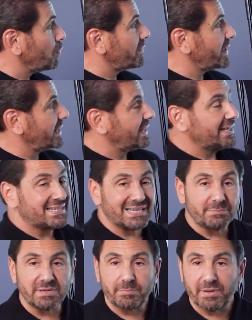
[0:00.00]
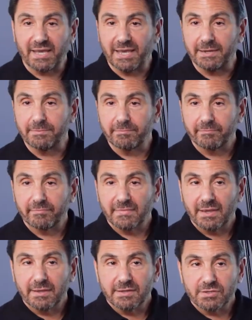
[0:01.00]
or that 8 dB pad.
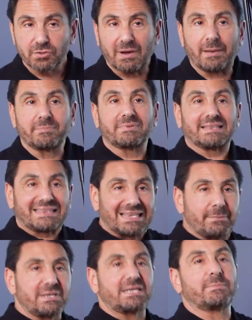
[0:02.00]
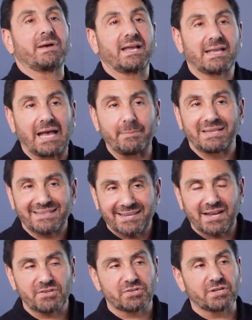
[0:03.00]
So I'm
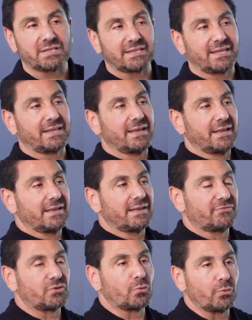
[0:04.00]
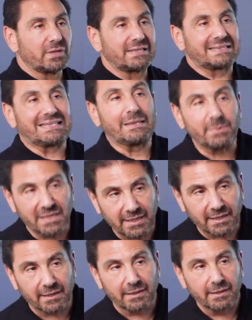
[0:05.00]
intentionally, if you will,
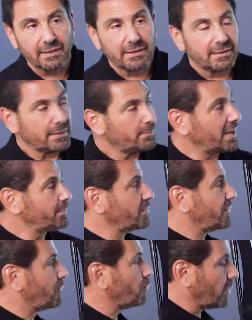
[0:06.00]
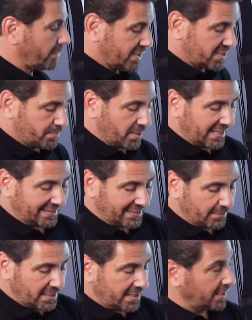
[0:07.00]
limiting my performance by
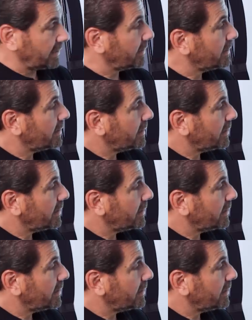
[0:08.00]
limiting